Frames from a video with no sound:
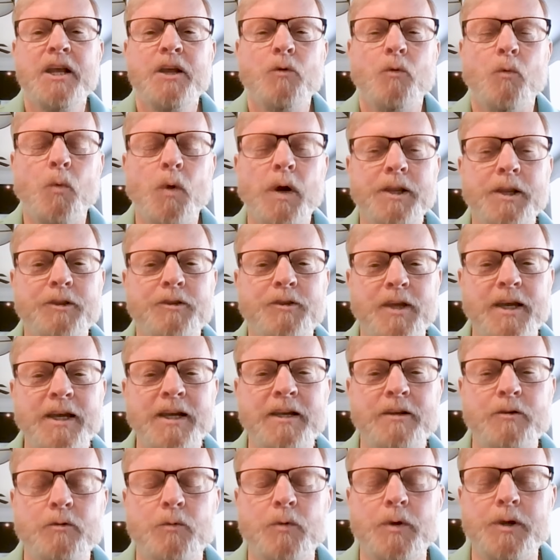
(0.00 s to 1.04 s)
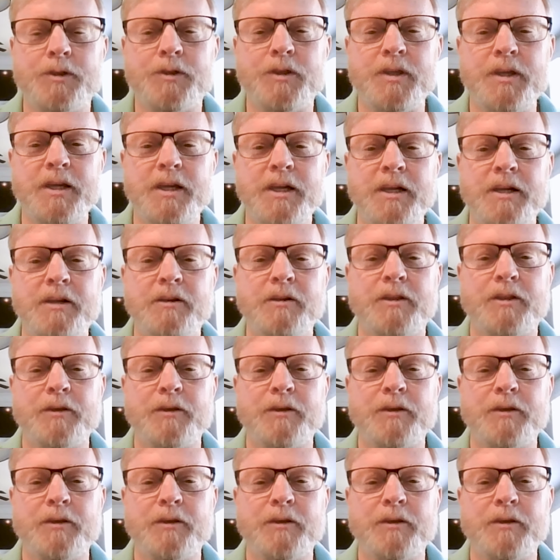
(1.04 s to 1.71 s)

one thing with the,